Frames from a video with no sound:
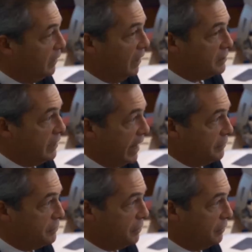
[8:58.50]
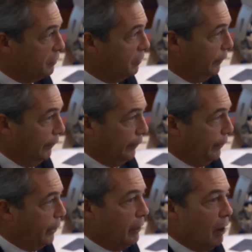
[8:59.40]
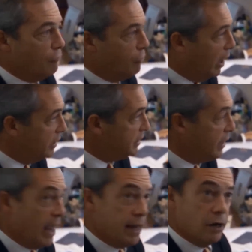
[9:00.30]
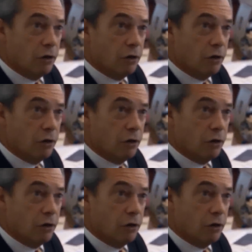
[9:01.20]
has led to, you know, a rise in hate